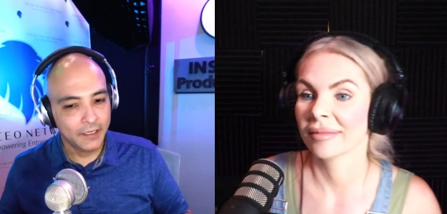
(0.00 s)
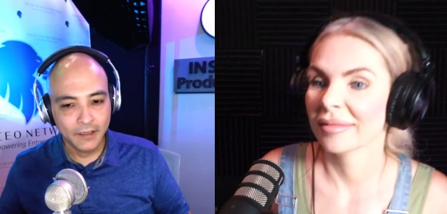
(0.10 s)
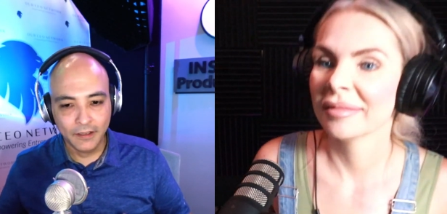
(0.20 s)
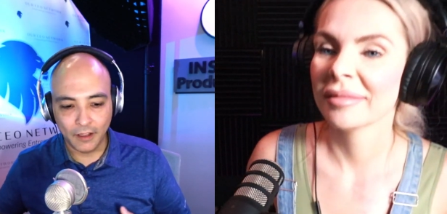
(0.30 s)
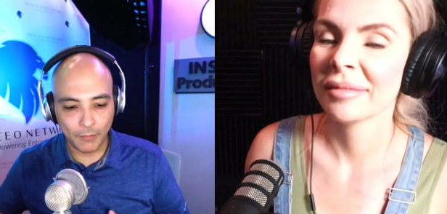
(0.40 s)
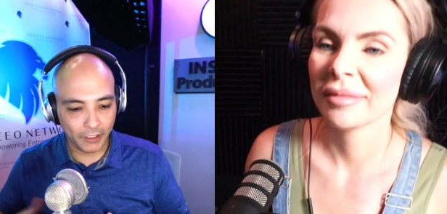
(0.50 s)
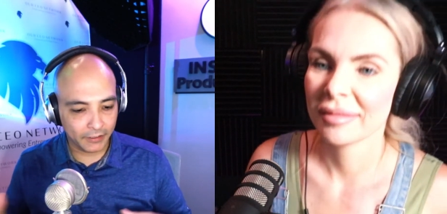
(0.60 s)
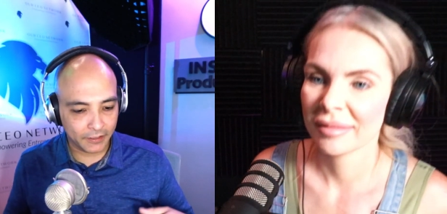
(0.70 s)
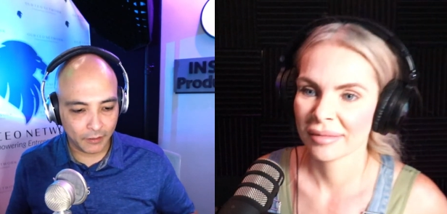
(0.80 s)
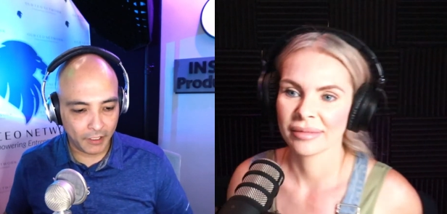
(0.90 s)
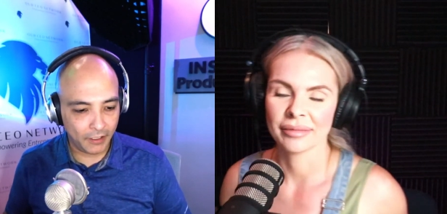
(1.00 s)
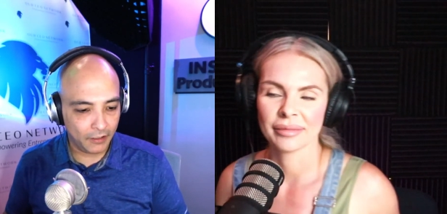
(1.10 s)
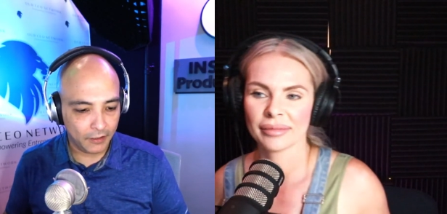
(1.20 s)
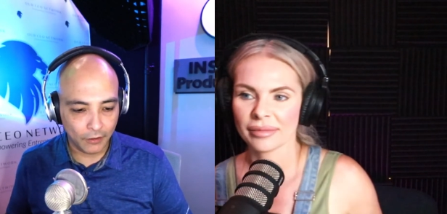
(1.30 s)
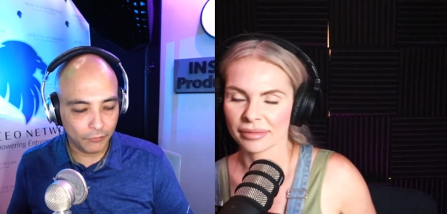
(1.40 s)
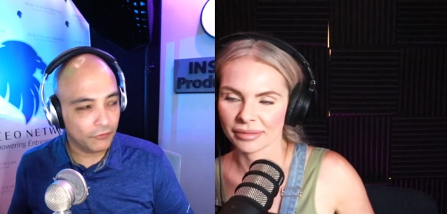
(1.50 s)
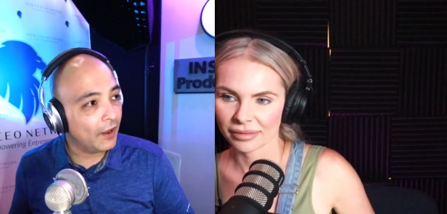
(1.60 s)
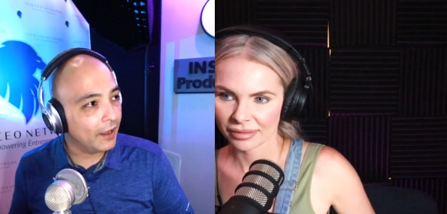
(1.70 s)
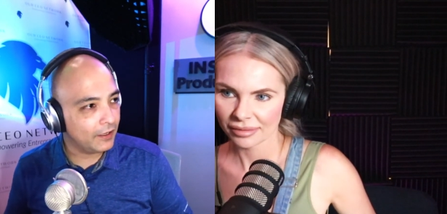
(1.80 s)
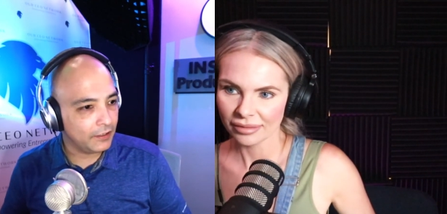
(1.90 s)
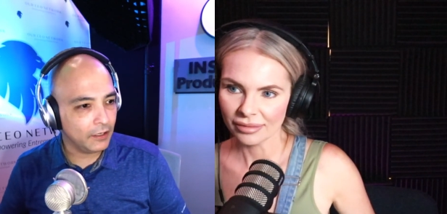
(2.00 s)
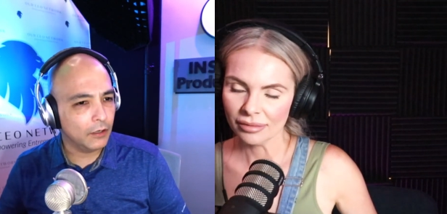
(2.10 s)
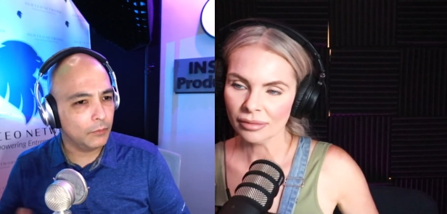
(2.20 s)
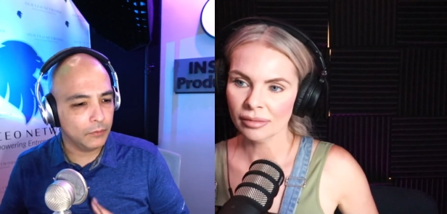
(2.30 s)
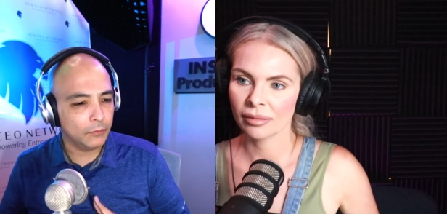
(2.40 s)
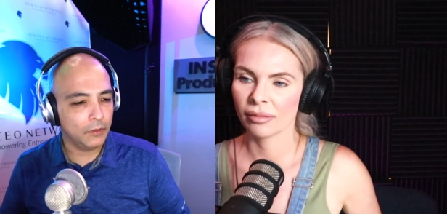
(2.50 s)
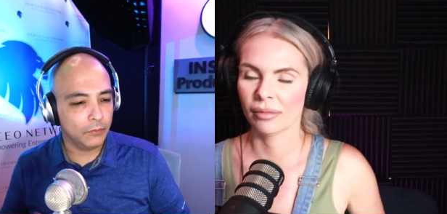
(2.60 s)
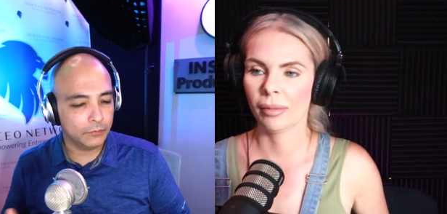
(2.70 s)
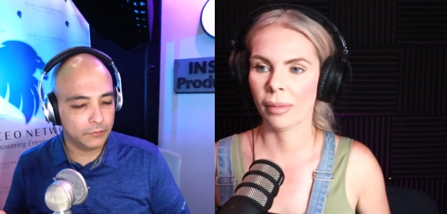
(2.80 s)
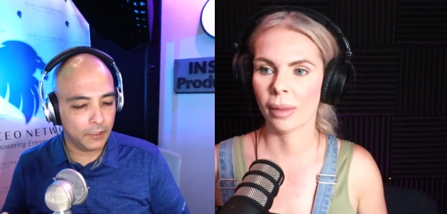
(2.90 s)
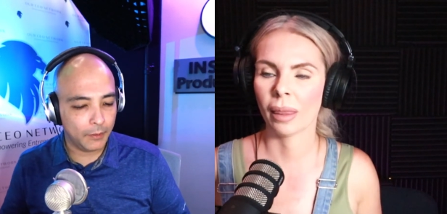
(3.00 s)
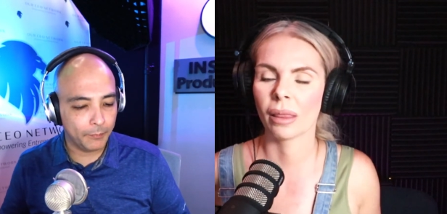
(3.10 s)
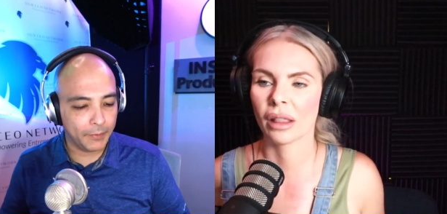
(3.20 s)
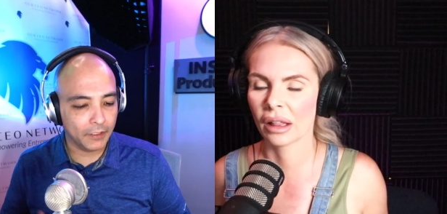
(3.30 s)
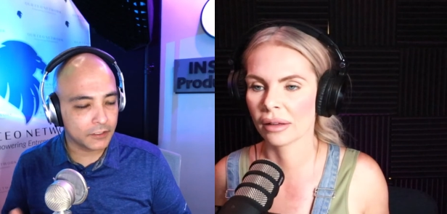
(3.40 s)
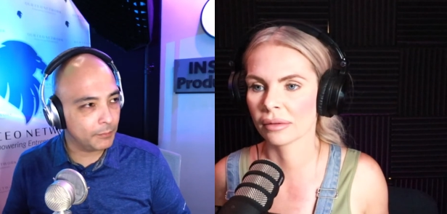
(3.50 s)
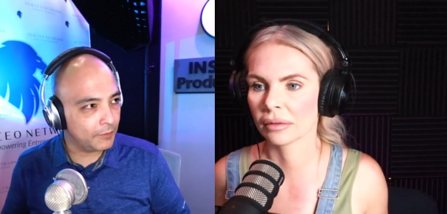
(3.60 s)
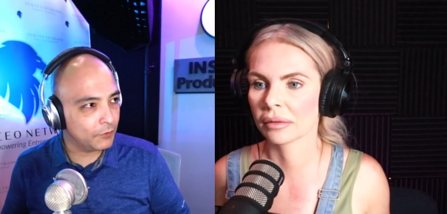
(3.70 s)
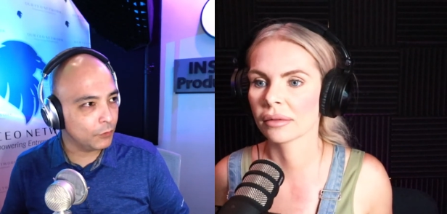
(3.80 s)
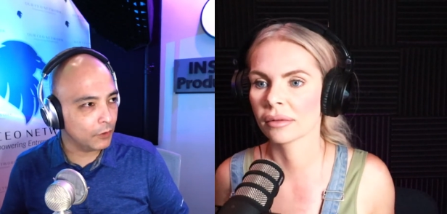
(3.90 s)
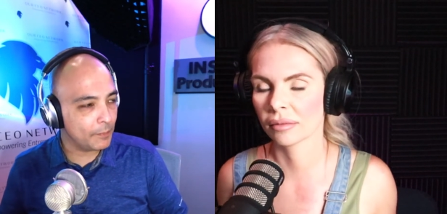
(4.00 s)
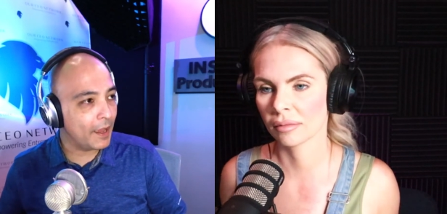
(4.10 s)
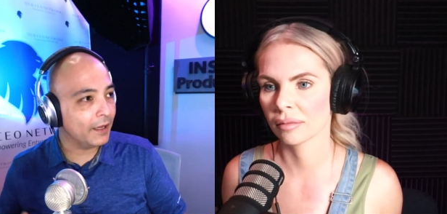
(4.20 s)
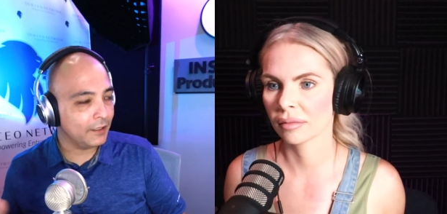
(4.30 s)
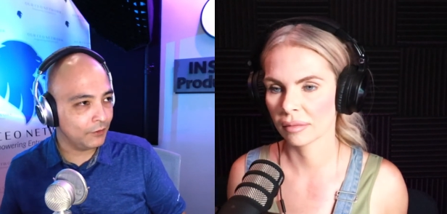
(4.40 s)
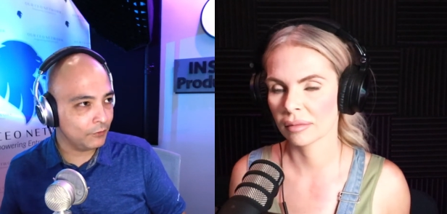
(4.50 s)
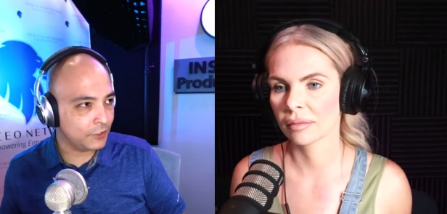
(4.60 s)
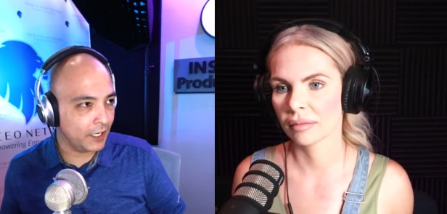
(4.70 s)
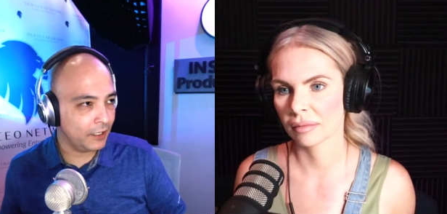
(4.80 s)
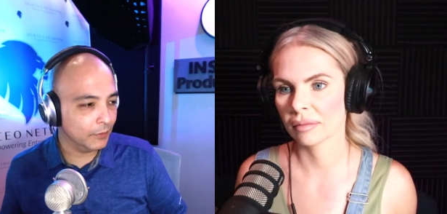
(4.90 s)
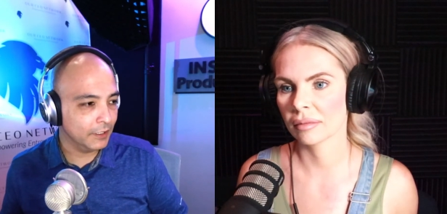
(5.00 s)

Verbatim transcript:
Speaker 1: The market's going to be, you know, fine. You know, we'll we'll uh, build some inventory back in January."